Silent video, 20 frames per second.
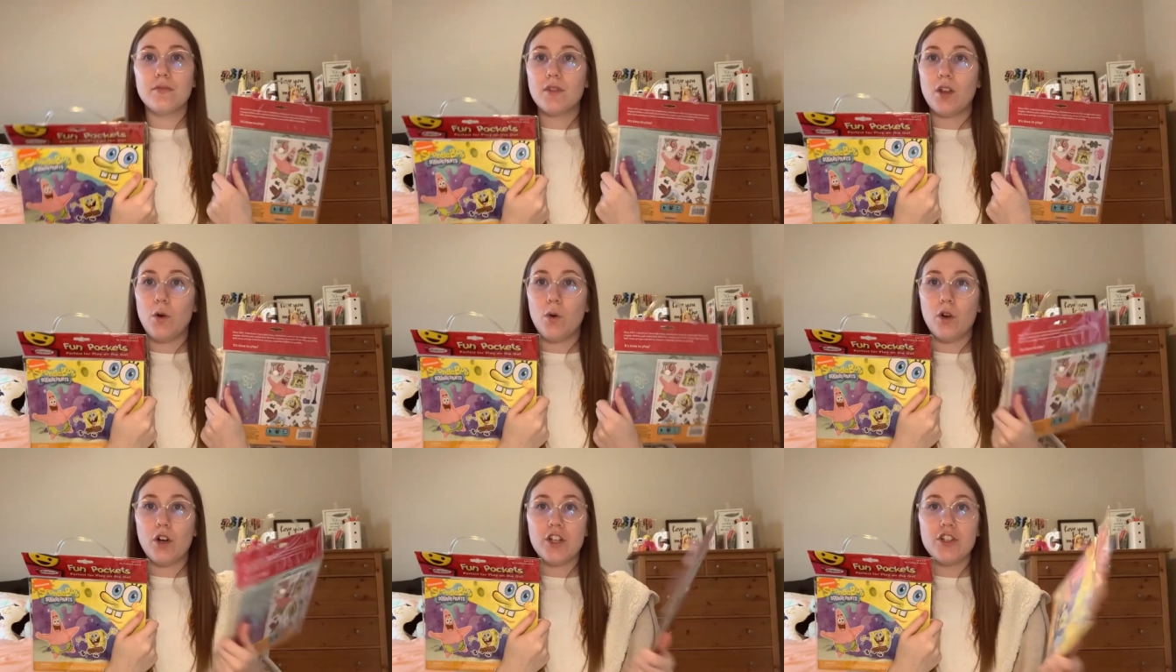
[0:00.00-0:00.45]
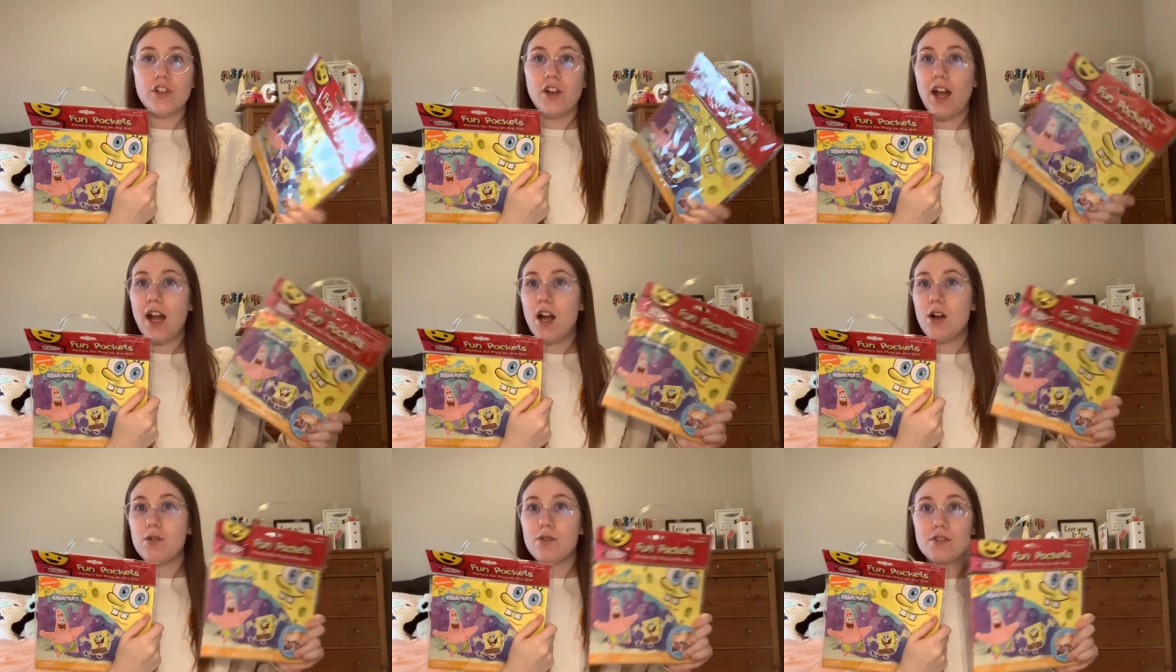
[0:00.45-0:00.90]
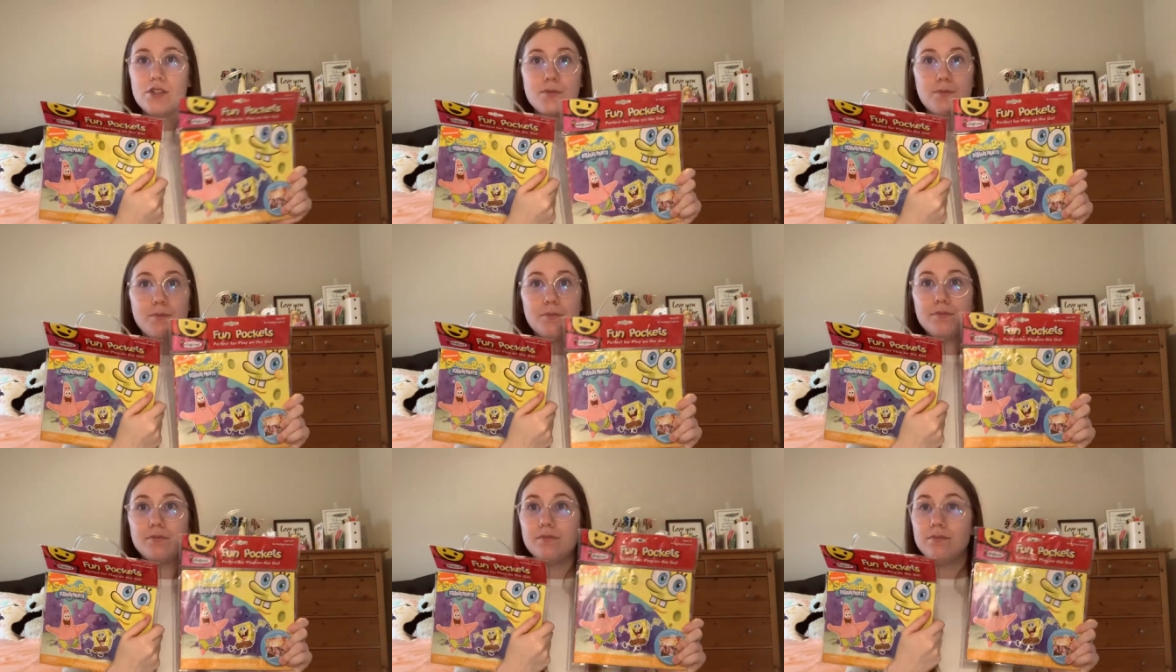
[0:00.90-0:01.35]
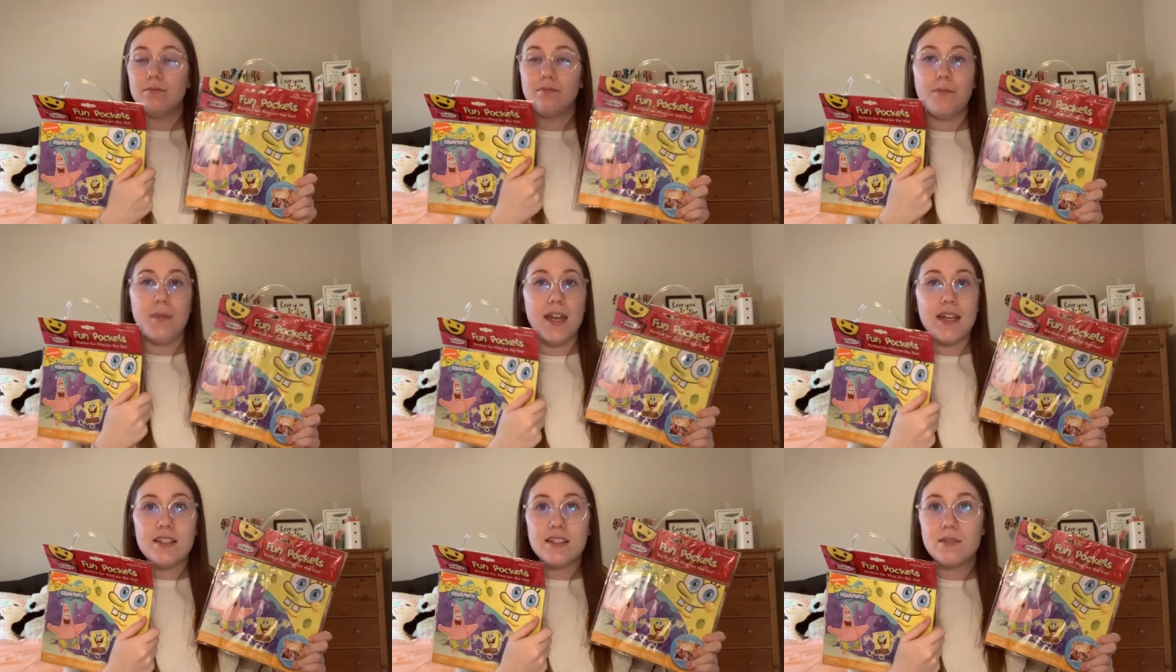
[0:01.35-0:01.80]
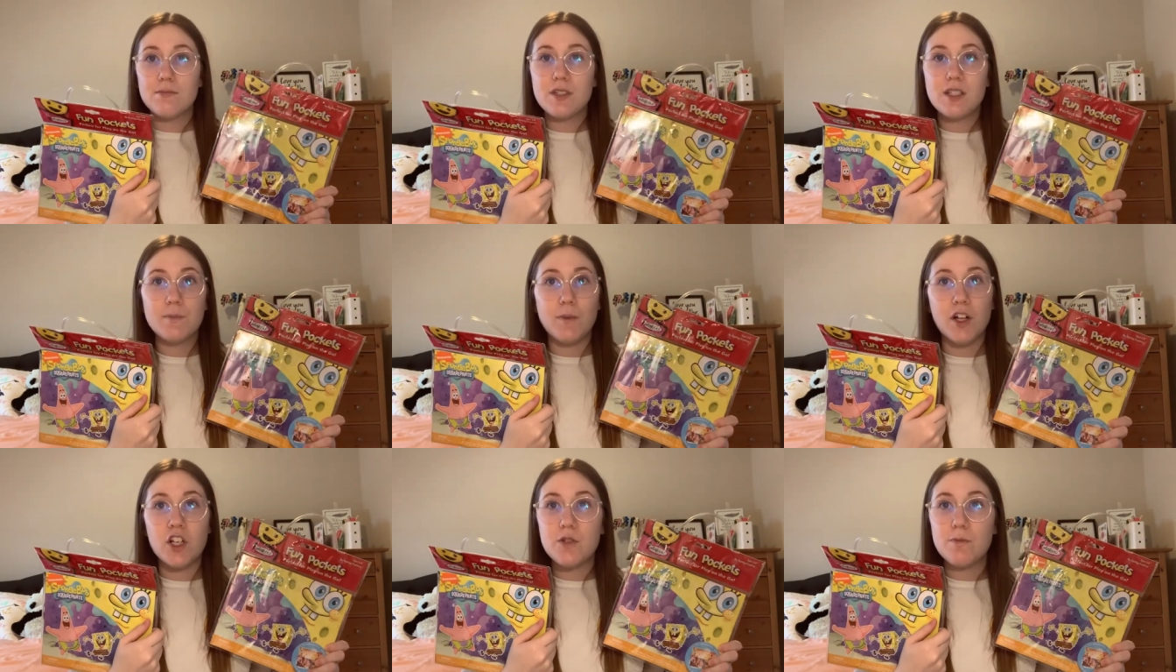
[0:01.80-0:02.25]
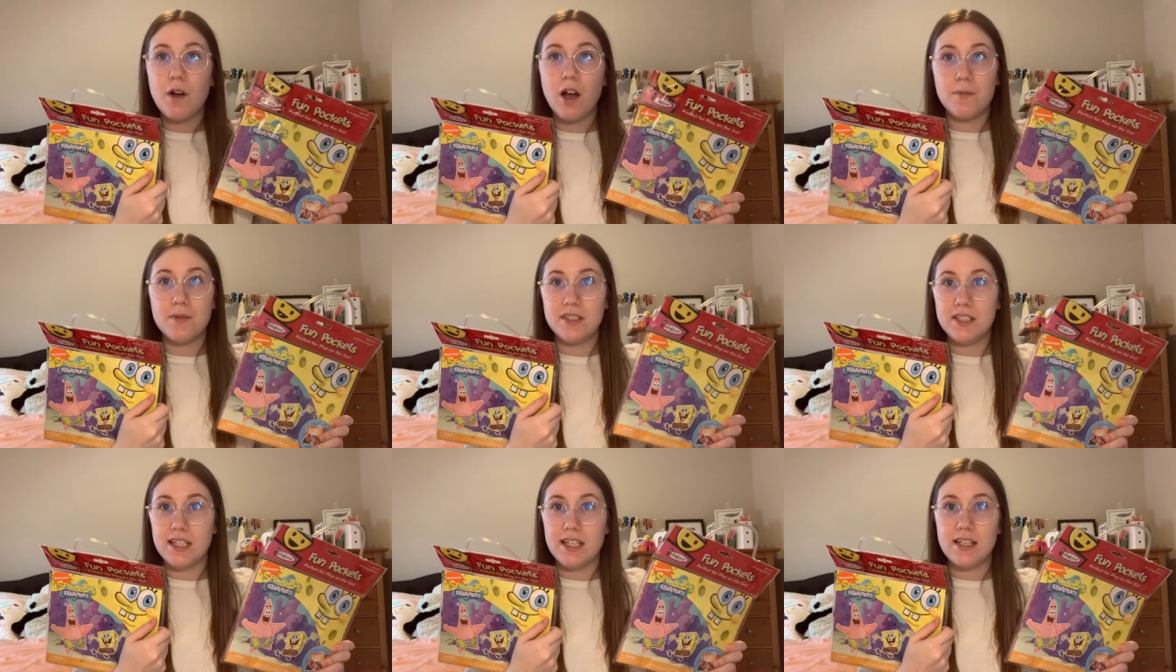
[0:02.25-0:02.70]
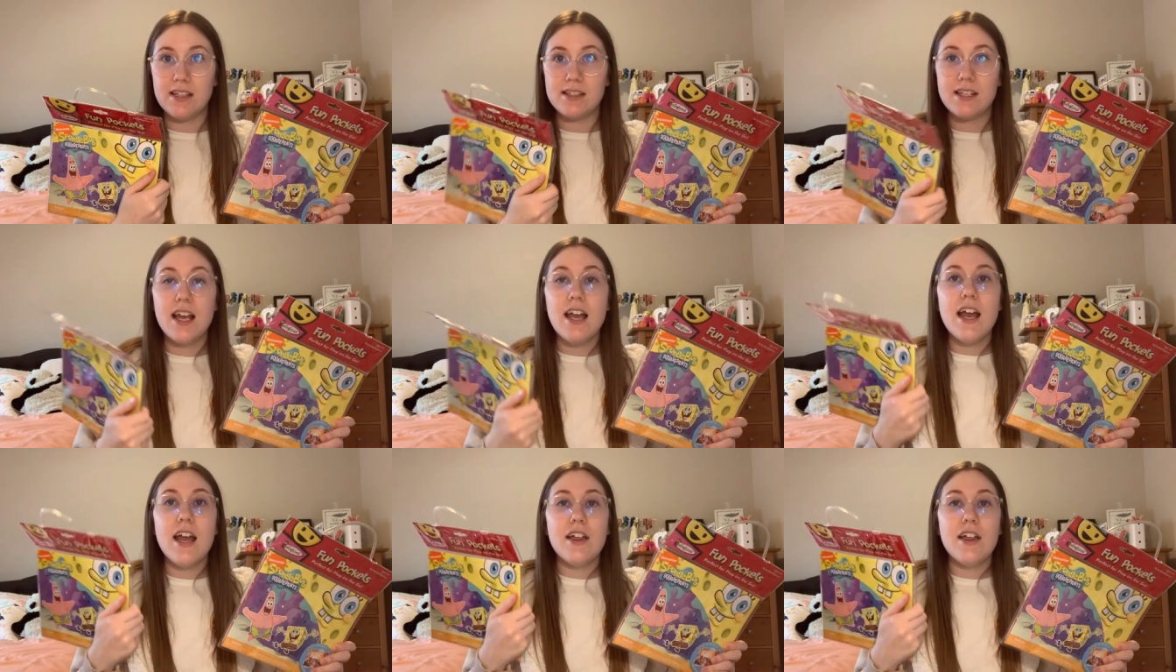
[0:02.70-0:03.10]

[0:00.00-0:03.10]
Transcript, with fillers: or in your house, make some SpongeBob scenes.